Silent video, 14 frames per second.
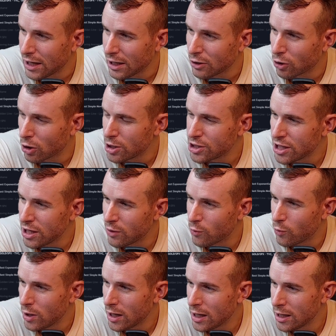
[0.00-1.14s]
technology
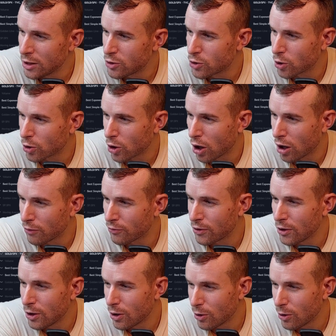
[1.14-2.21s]
really took off.